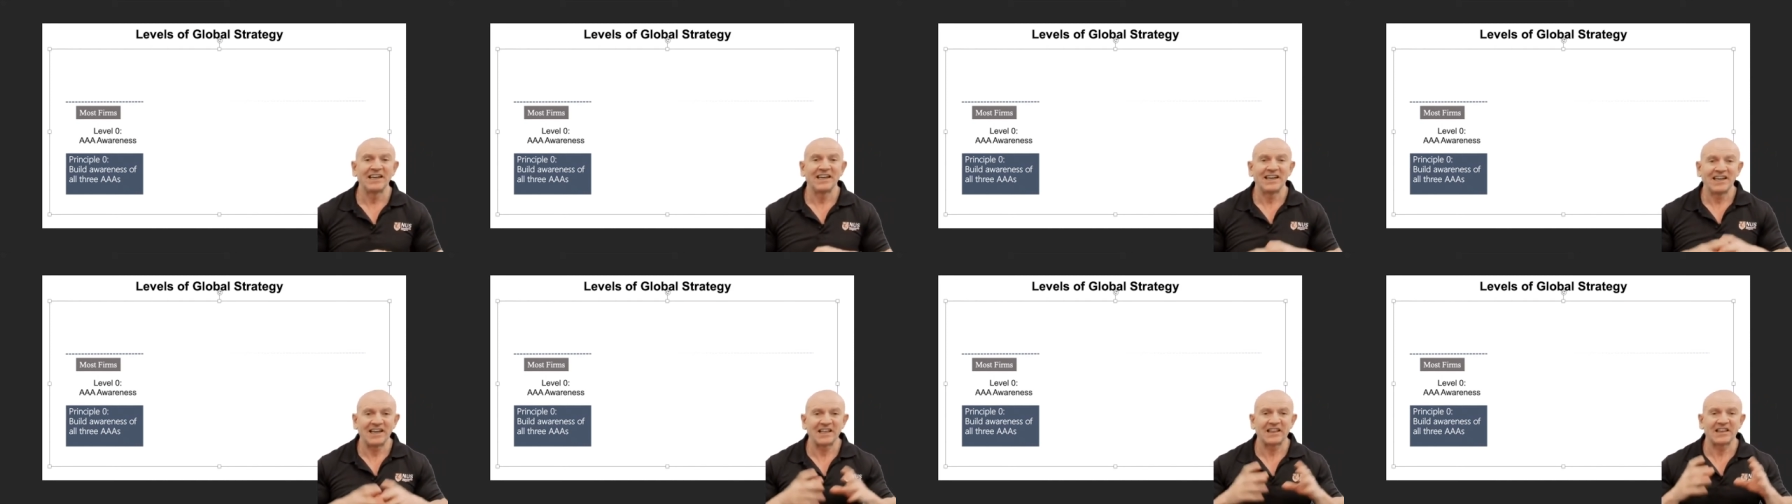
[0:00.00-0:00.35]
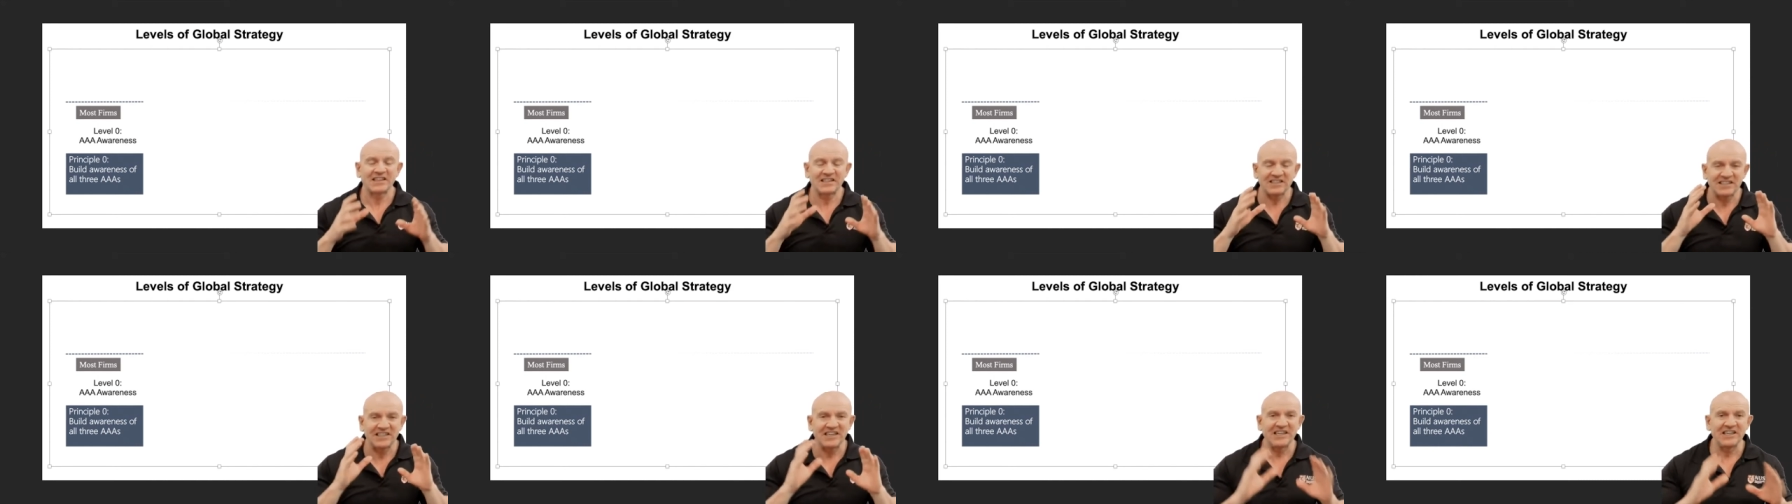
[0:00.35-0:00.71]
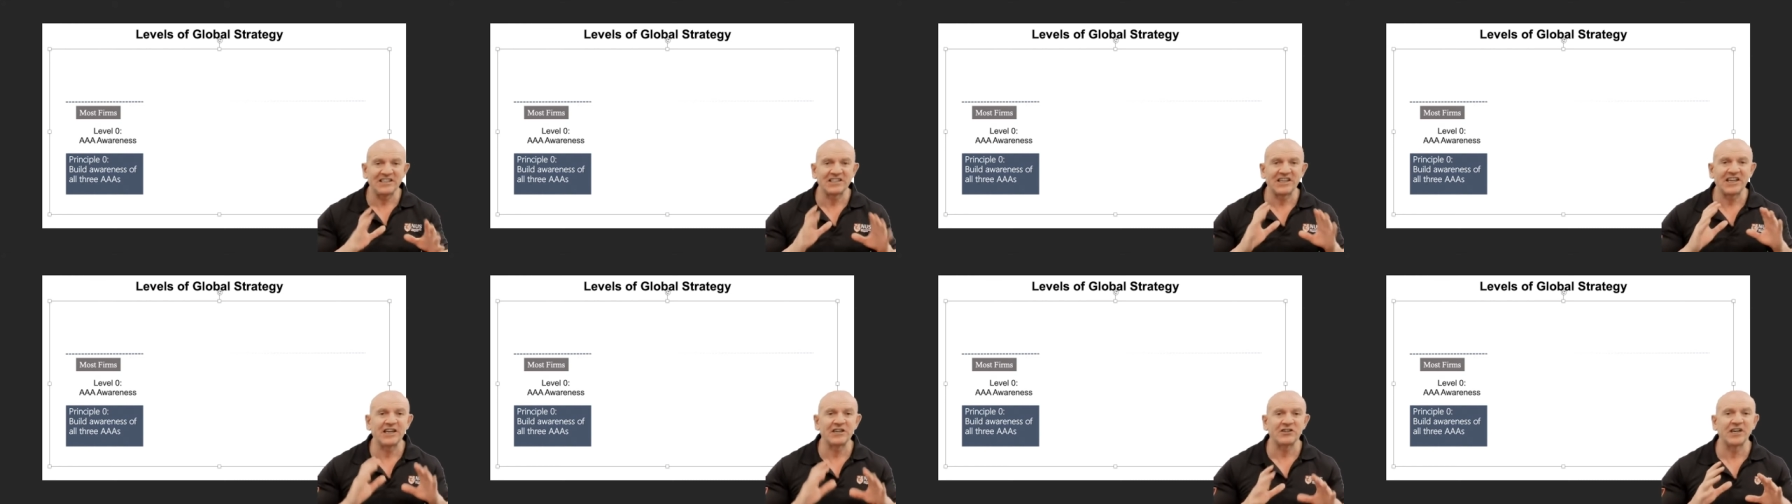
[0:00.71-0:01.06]
It sees
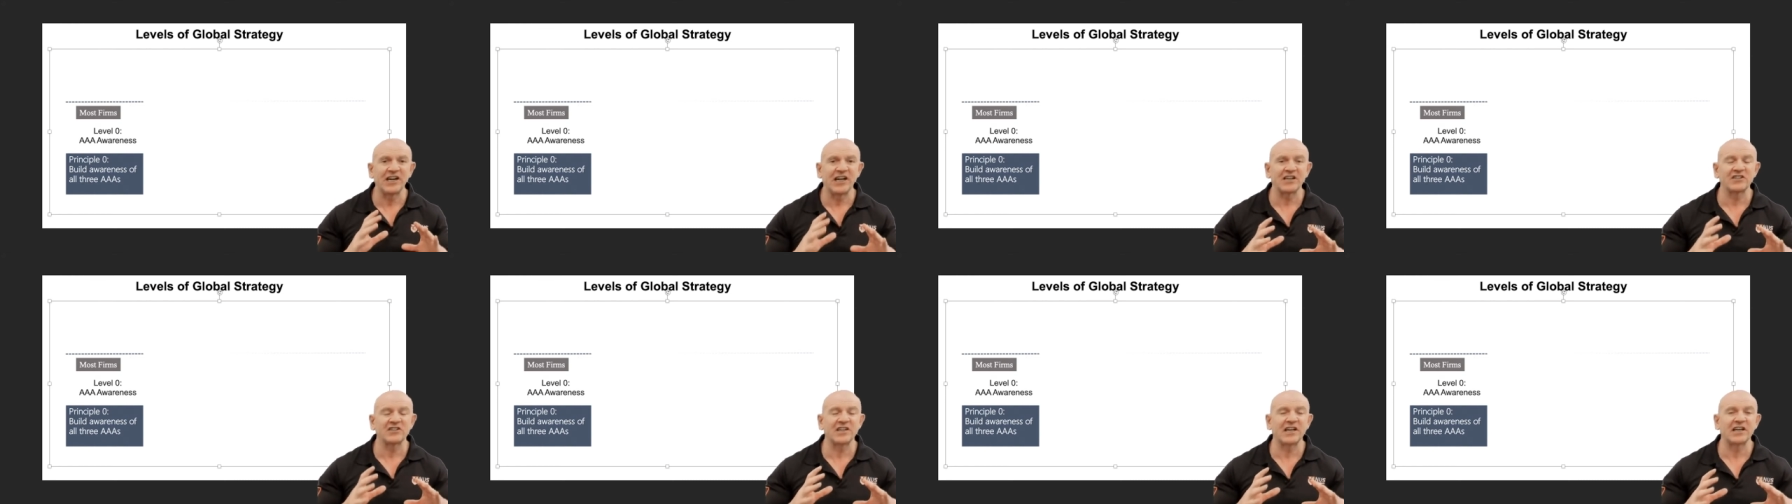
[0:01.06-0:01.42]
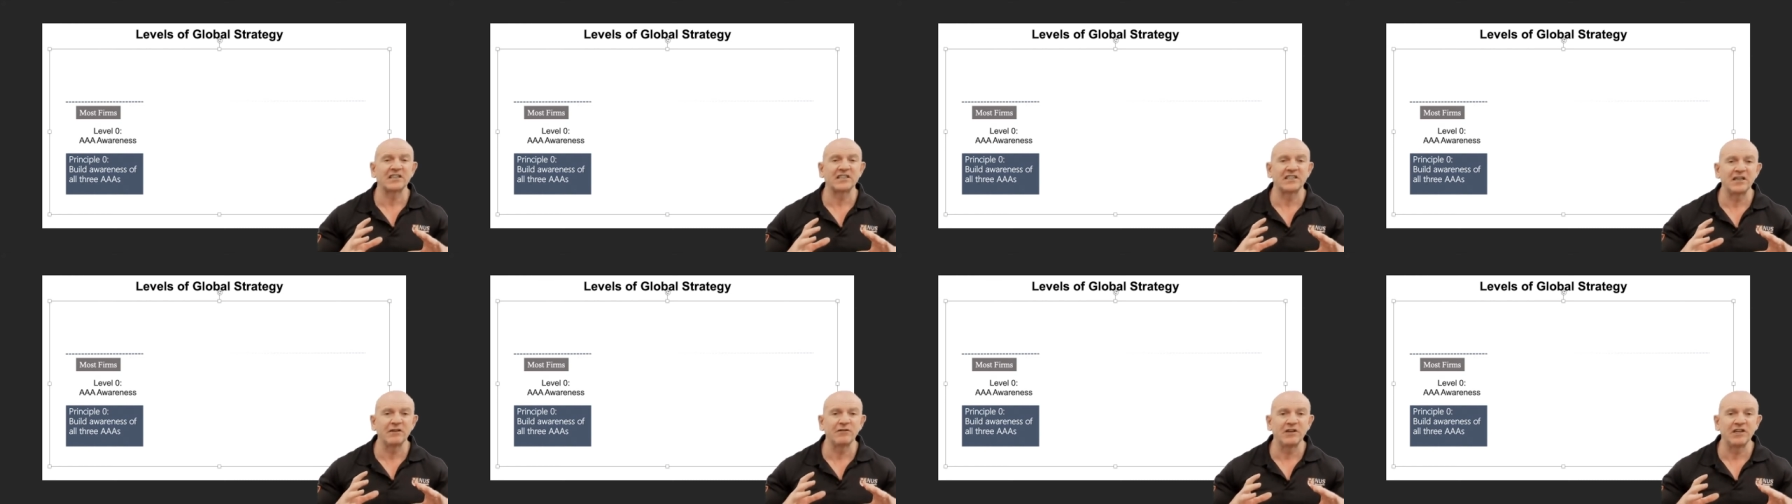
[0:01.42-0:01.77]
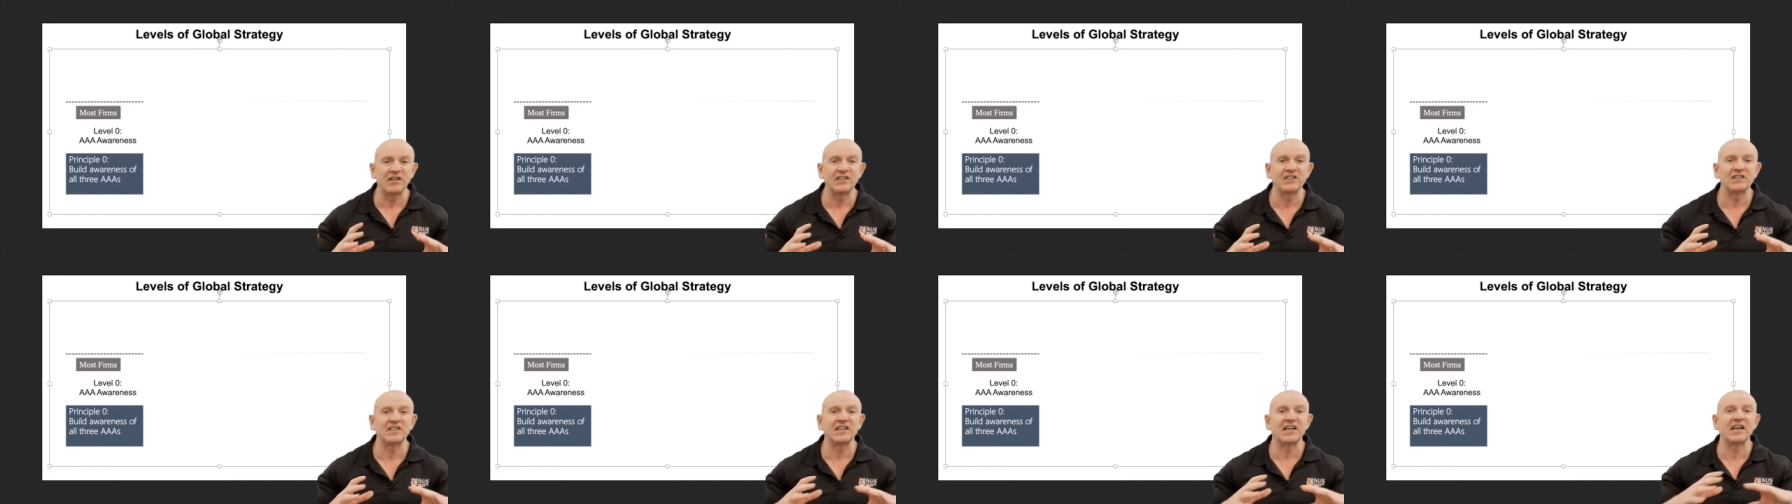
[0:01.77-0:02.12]
international
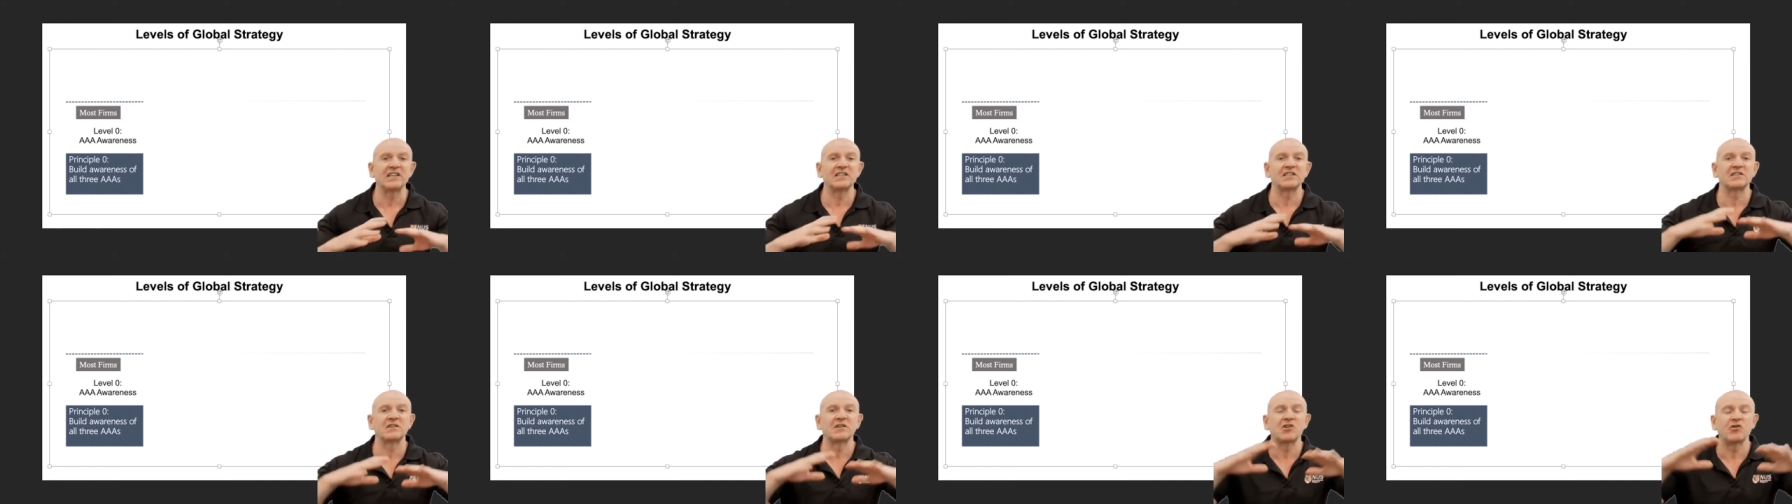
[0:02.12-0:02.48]
activities as